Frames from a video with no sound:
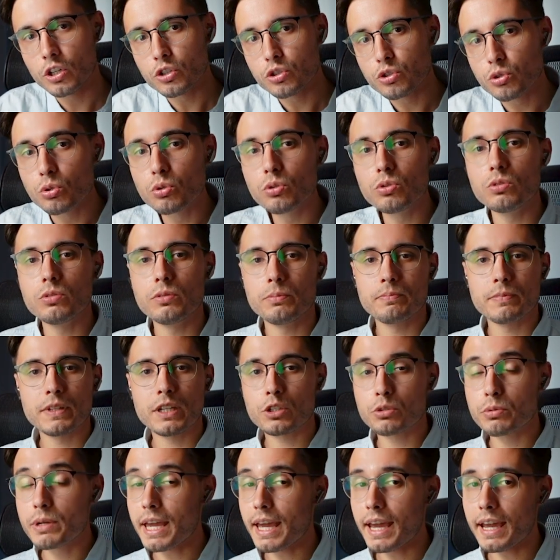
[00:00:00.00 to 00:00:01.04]
to
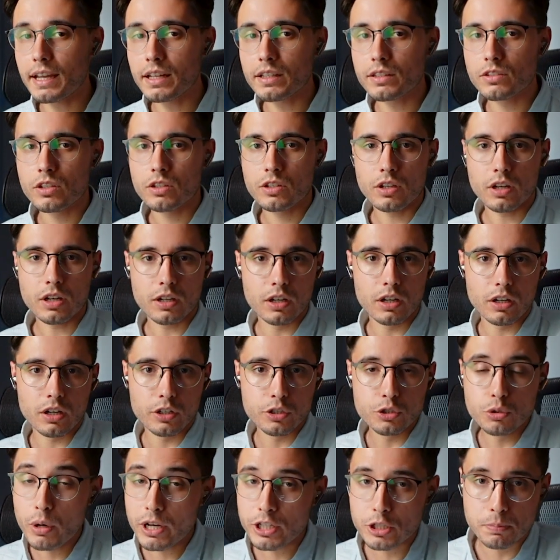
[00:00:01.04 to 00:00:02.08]
create
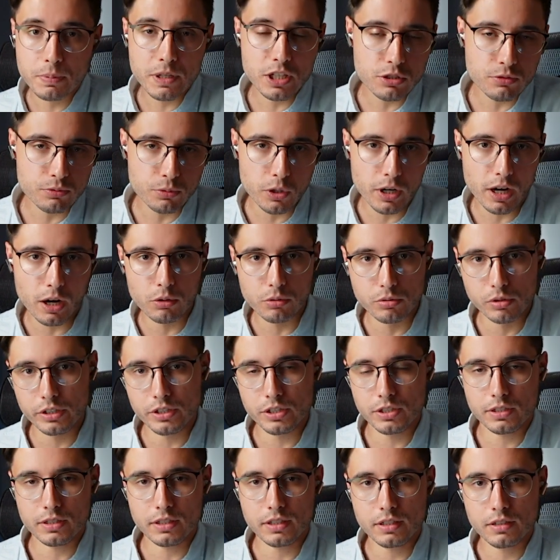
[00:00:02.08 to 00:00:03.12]
USPs for our
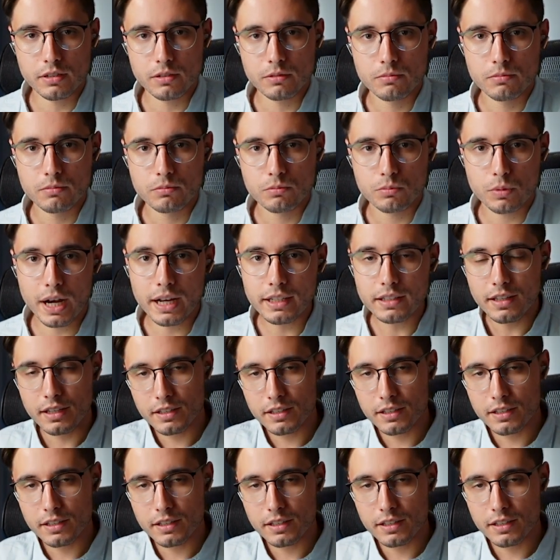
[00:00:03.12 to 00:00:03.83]
listing, right?